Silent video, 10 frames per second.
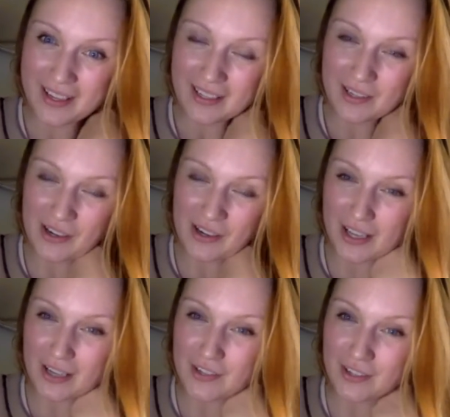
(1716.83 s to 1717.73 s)

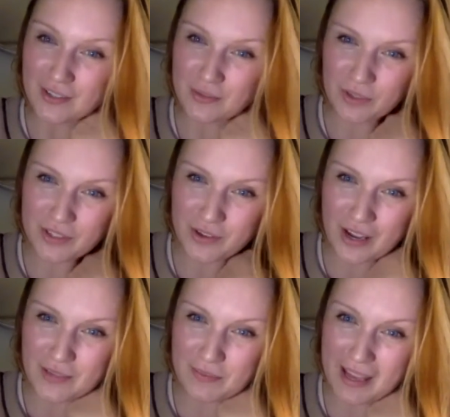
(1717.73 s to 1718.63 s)
congratulations, what a
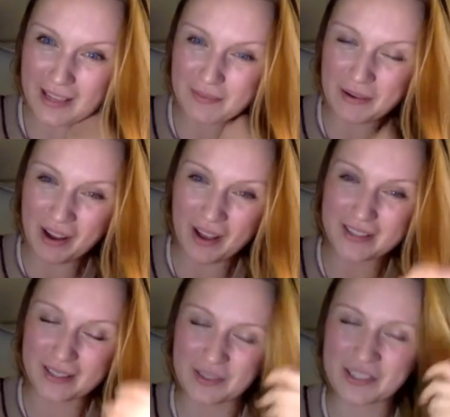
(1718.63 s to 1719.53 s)
strange play to be
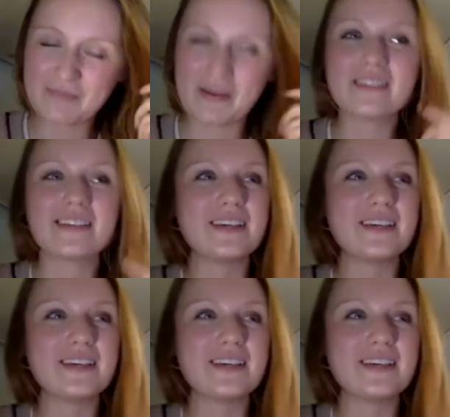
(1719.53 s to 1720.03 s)
rehearsing, which is basically all